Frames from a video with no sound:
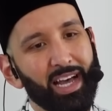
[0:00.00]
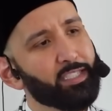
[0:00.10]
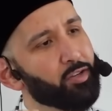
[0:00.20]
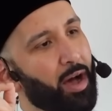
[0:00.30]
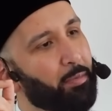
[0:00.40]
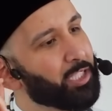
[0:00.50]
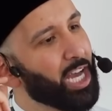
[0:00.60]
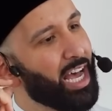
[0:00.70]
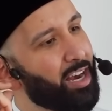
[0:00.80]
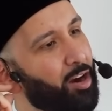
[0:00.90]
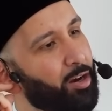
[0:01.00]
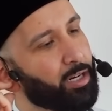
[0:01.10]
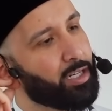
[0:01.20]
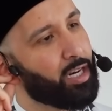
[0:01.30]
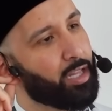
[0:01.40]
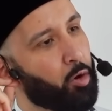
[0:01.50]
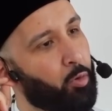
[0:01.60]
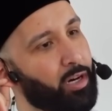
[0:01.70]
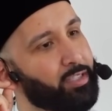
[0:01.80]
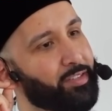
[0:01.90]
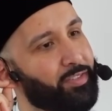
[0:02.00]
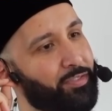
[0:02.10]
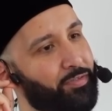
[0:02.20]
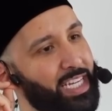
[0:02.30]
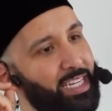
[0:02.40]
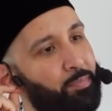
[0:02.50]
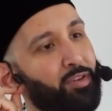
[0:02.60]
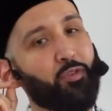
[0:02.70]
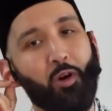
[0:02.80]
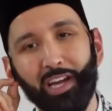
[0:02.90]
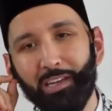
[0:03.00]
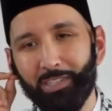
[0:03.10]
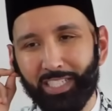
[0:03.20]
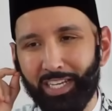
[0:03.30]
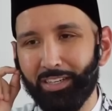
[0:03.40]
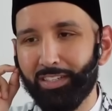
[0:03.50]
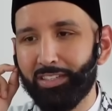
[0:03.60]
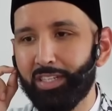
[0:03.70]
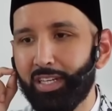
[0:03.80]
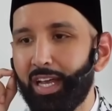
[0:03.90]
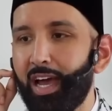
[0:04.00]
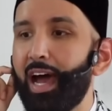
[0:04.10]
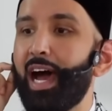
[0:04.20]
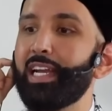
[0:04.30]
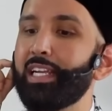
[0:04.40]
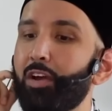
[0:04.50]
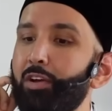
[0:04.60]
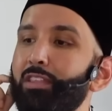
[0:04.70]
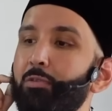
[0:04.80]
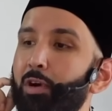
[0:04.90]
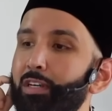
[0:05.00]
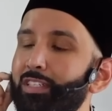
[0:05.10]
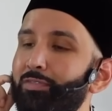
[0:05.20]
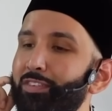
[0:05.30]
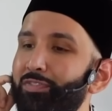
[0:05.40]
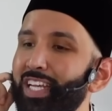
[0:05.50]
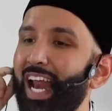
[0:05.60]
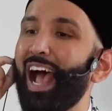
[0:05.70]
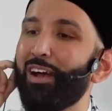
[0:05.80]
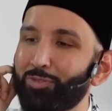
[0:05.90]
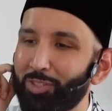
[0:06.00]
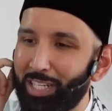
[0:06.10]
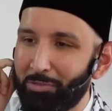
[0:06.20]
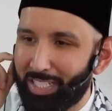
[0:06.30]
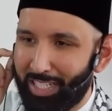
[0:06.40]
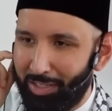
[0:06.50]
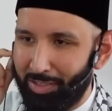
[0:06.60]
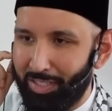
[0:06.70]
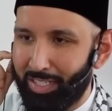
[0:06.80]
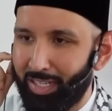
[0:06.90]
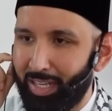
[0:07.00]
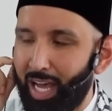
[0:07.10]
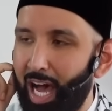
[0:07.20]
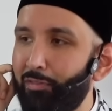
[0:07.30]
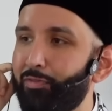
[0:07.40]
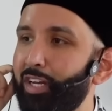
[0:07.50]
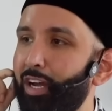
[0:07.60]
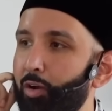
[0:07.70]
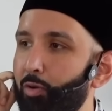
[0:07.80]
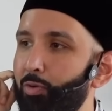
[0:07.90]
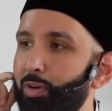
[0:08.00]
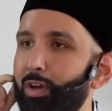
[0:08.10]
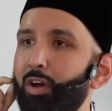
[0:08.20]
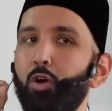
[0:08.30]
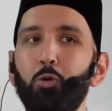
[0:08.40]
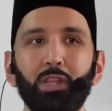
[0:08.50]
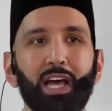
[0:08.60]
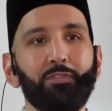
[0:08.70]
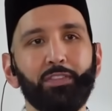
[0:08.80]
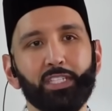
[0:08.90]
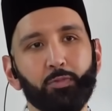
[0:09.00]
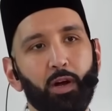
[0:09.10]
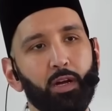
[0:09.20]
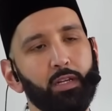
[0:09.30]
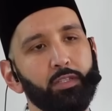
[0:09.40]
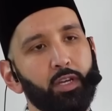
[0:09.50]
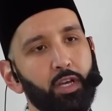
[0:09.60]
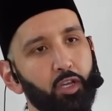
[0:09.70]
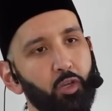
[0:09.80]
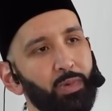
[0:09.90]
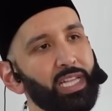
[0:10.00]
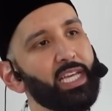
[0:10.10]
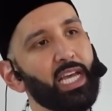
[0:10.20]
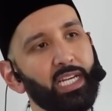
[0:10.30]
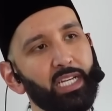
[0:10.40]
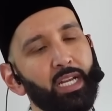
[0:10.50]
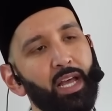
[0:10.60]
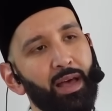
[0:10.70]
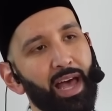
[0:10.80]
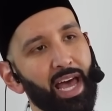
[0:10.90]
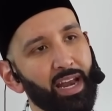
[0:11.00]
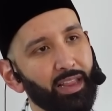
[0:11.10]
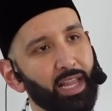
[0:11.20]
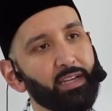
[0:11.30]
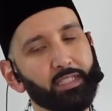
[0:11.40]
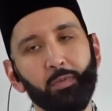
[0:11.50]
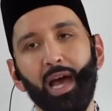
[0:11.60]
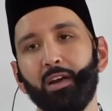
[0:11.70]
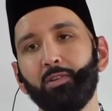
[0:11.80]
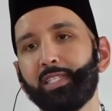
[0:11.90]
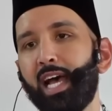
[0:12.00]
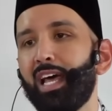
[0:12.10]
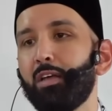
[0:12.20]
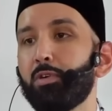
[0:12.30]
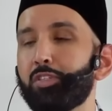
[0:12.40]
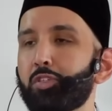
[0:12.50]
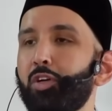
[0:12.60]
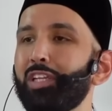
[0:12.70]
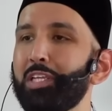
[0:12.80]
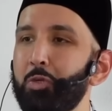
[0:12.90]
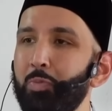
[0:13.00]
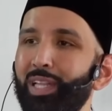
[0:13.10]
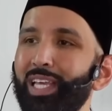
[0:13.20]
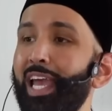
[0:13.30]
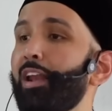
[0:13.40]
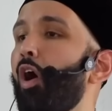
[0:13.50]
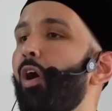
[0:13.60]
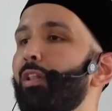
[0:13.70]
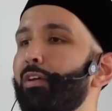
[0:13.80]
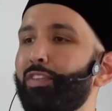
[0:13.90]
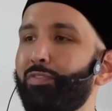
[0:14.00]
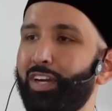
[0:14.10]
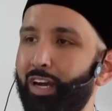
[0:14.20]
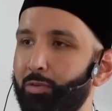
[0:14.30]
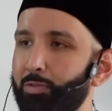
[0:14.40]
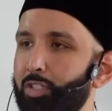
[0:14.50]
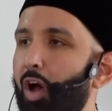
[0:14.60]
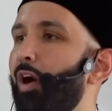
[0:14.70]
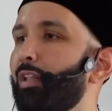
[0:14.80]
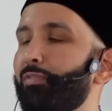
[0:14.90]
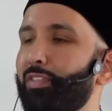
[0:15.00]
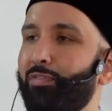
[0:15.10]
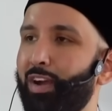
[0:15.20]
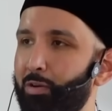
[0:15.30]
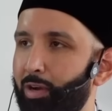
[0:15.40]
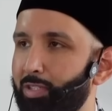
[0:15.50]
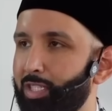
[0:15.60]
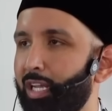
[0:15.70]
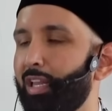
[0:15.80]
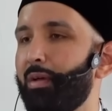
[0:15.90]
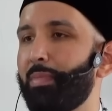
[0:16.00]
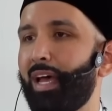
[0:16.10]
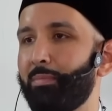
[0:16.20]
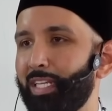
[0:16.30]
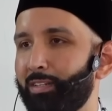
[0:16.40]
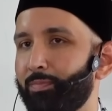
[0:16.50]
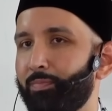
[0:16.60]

And so Abu Jahl heard the words of defeat before he was killed, and he heard the words of defeat after he was killed. A Fir'aun who left this world humiliated, and Allah subhanahu wa ta'ala will surely humiliate all of the Fir'auns, all of the Pharaohs. Allahumma ameen.